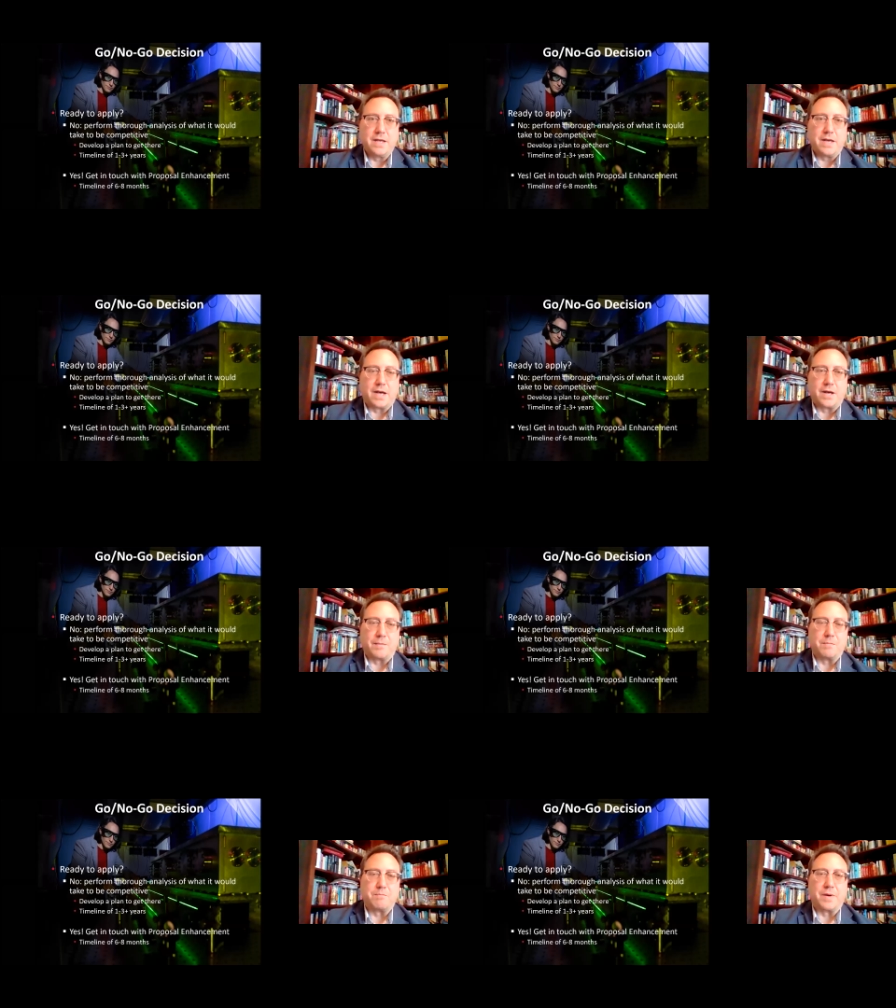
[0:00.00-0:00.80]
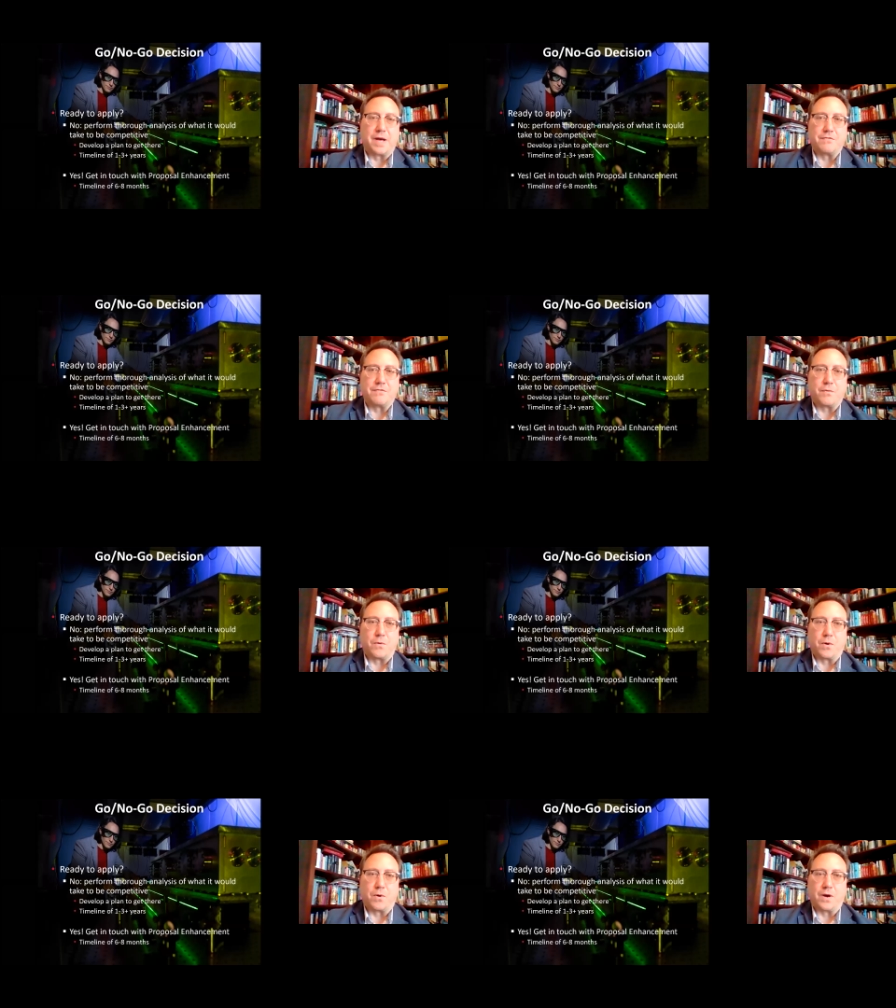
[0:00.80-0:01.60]
But
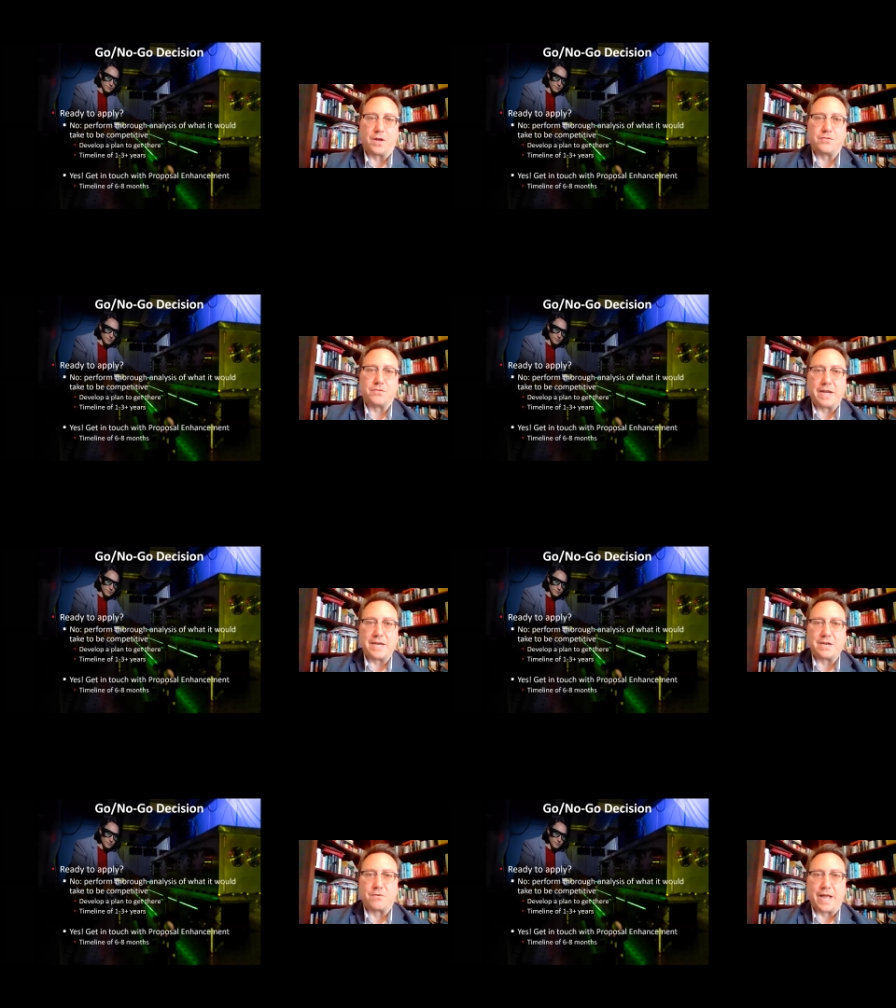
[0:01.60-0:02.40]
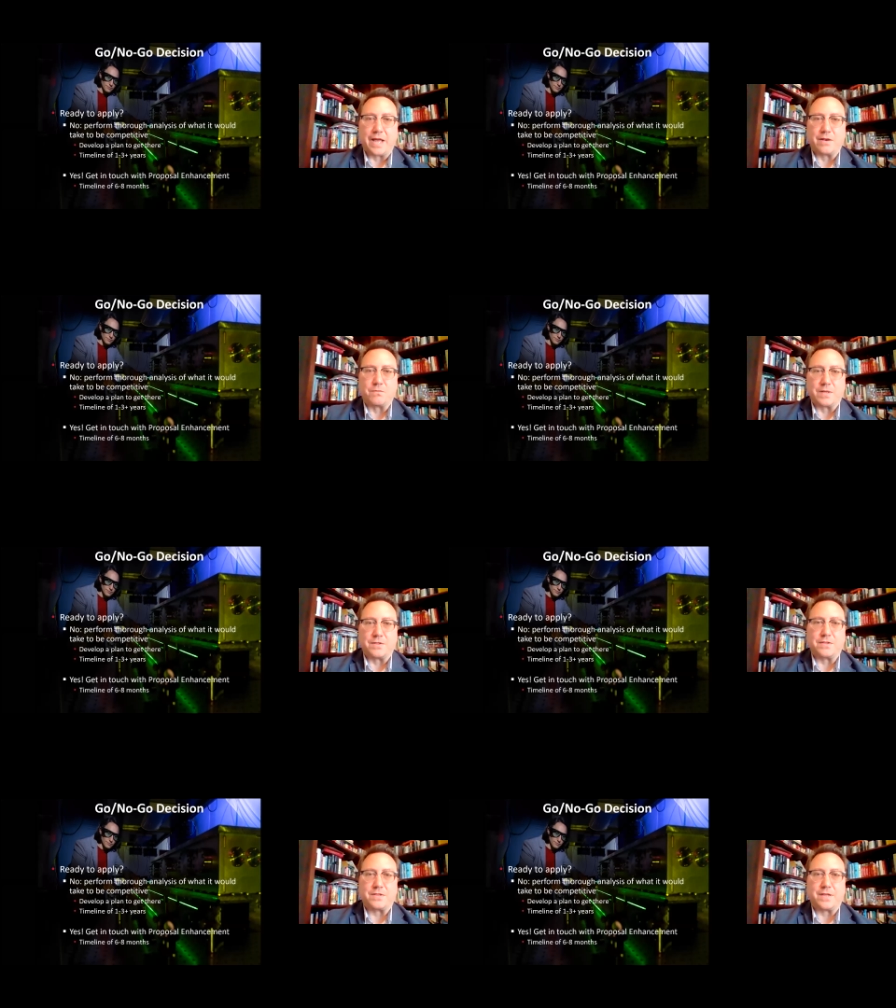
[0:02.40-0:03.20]
for a training grant,
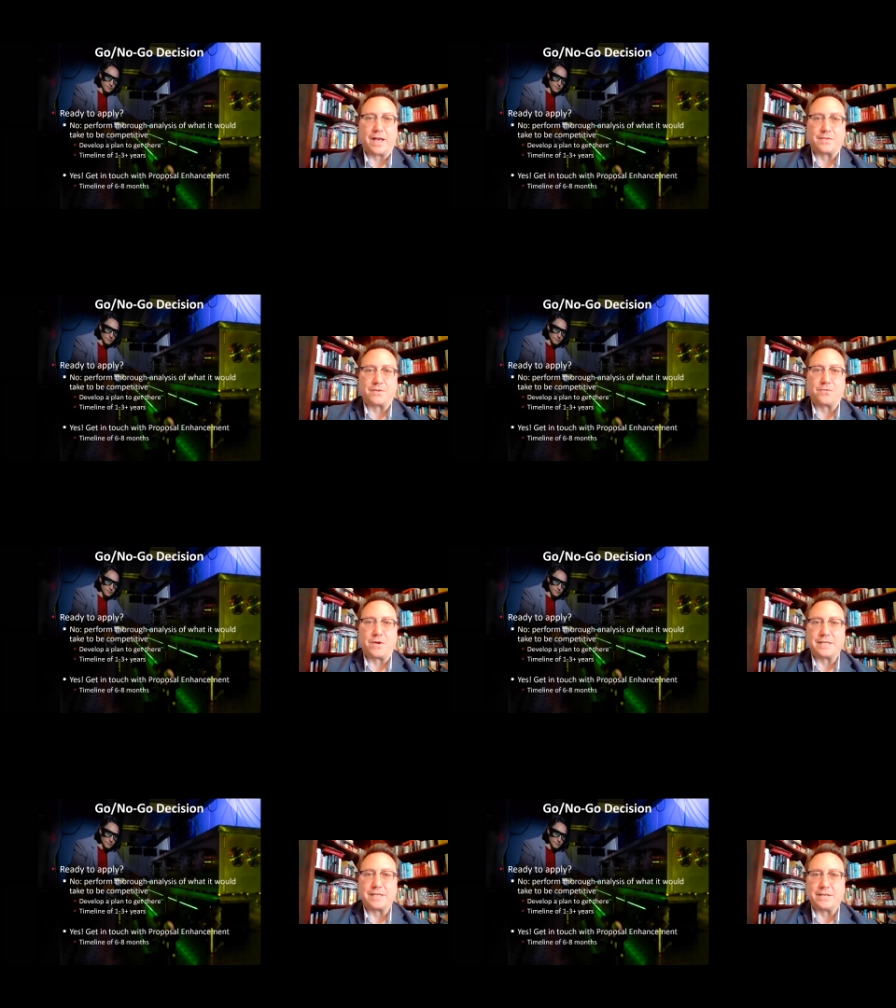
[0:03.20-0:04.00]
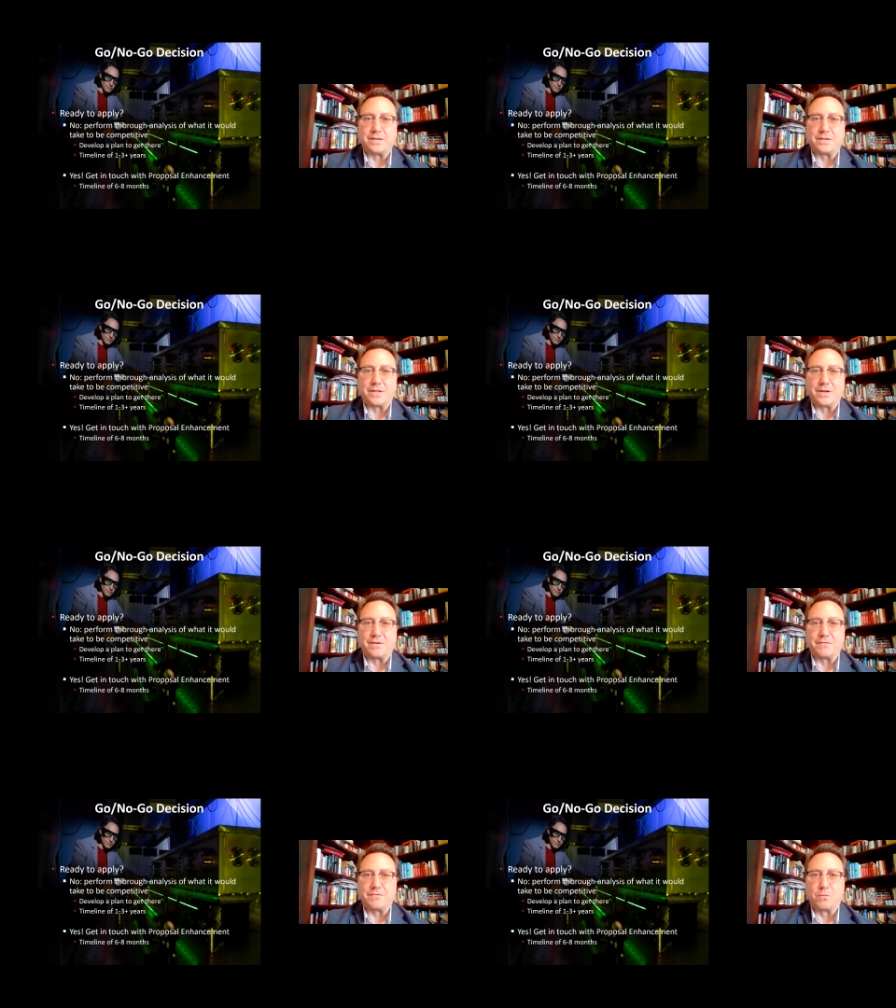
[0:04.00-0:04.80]
which has a great deal
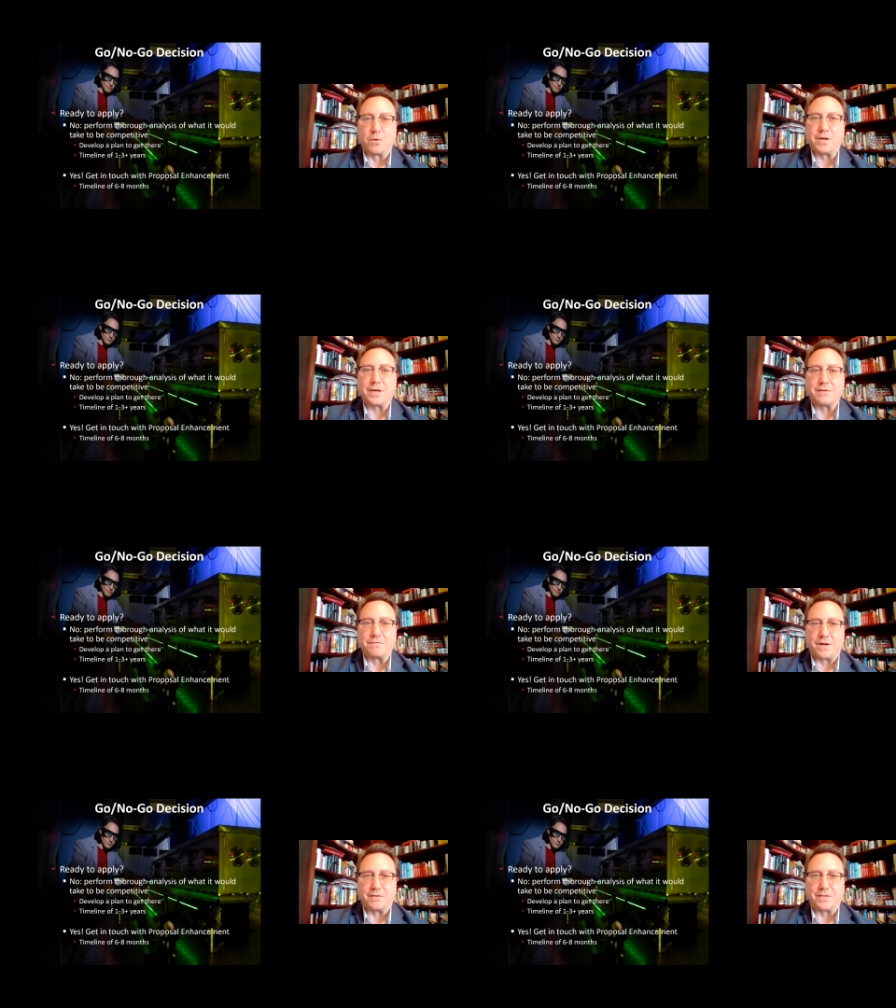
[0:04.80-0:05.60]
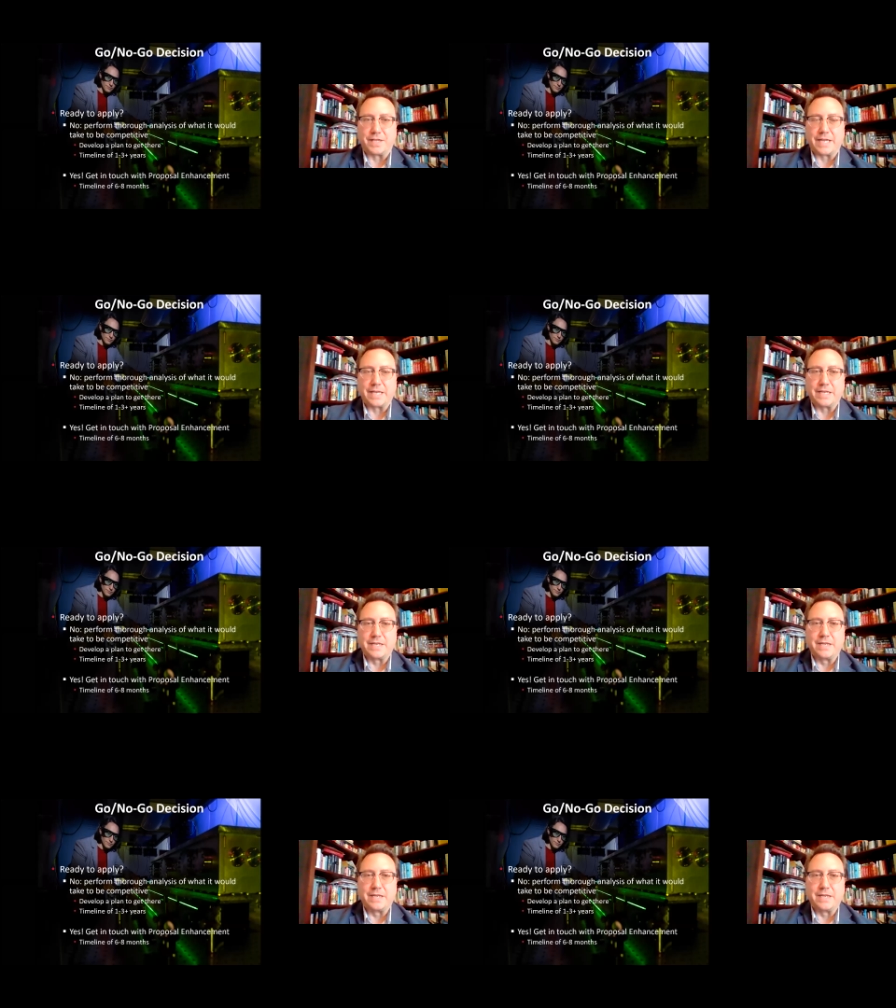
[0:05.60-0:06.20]
of work involved in it,